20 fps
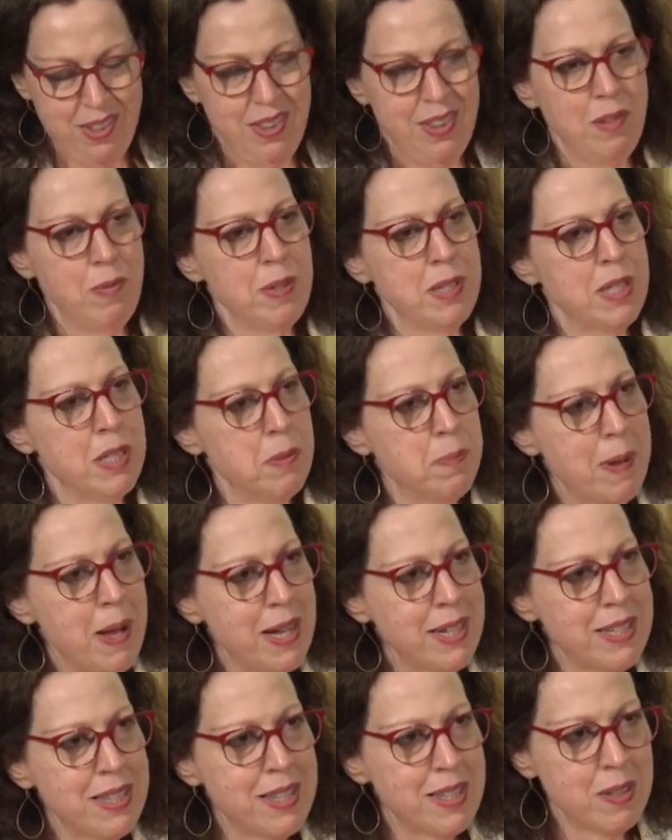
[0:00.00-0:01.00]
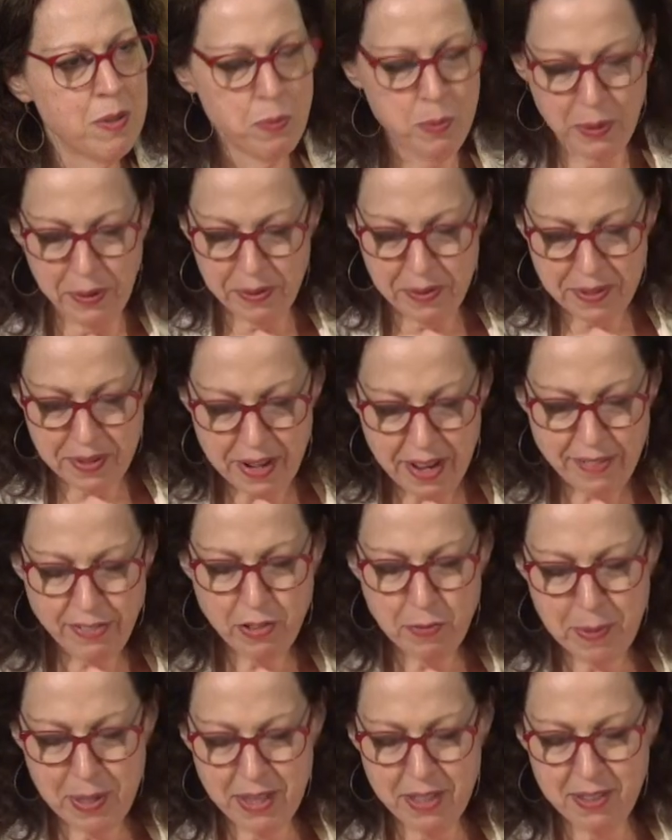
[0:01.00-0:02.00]
the response will
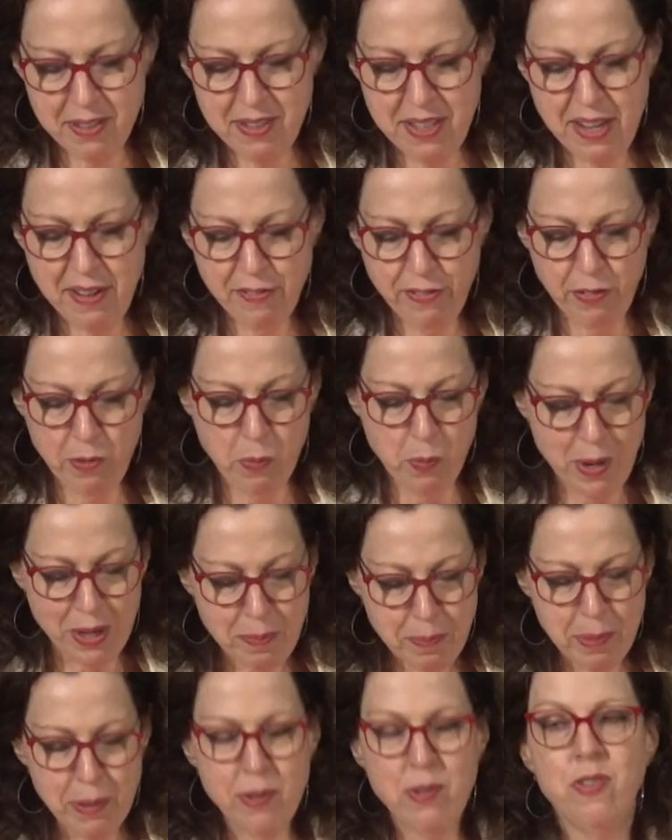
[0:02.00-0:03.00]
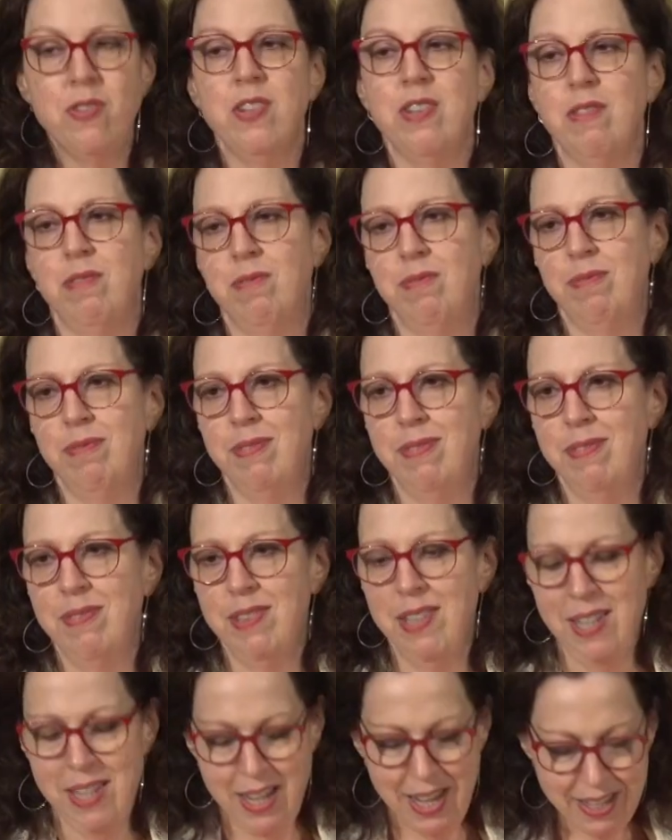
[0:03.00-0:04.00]
never be the same for one person
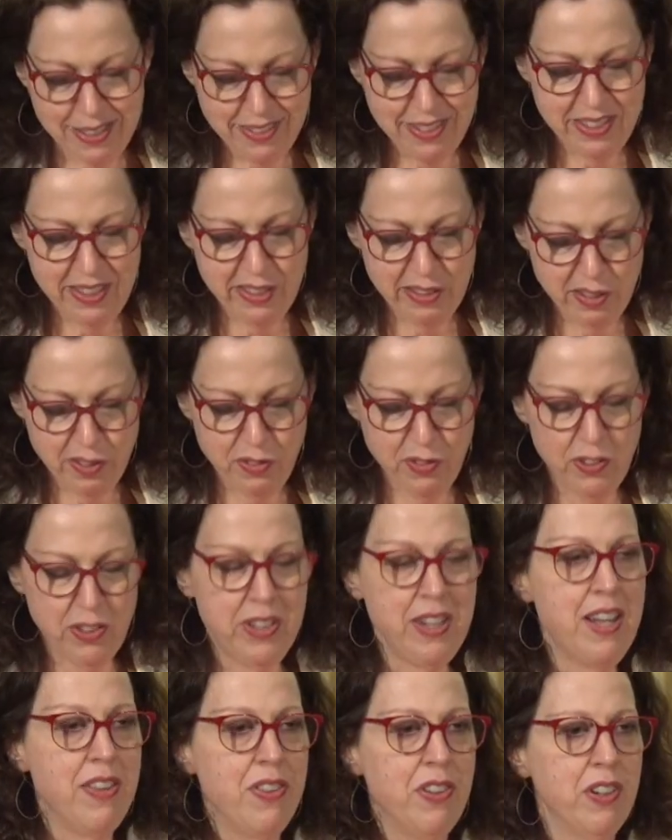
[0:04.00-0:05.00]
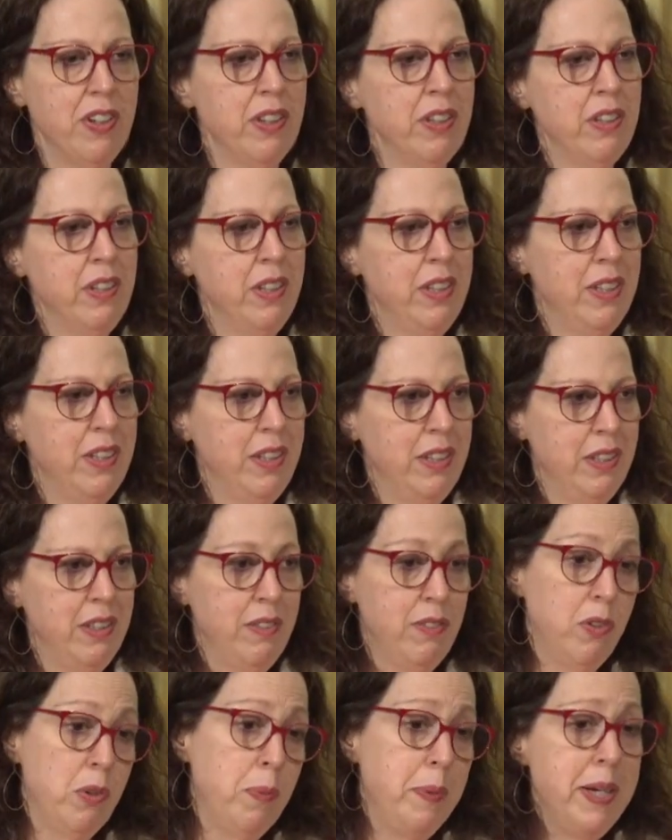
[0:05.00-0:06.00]
as it is for another,
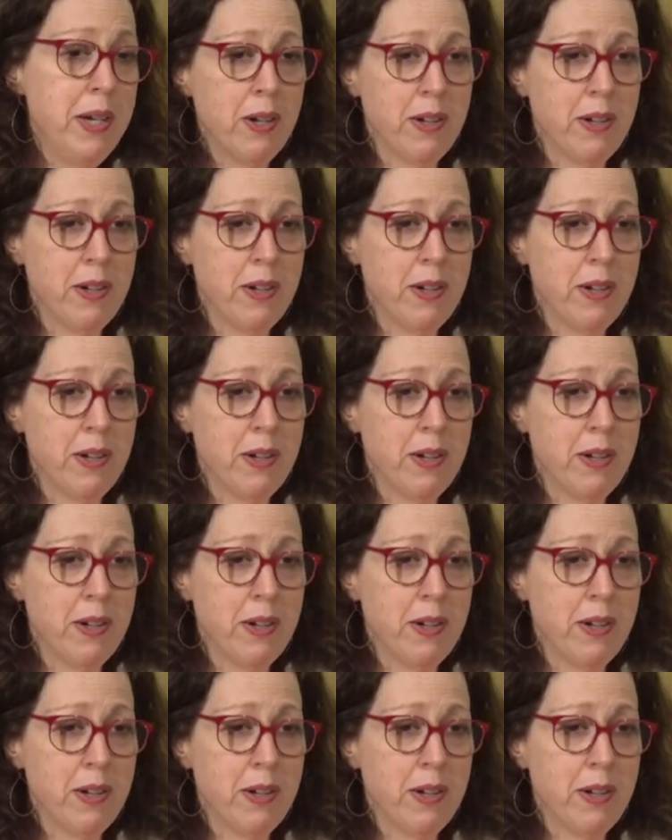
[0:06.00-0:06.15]
for we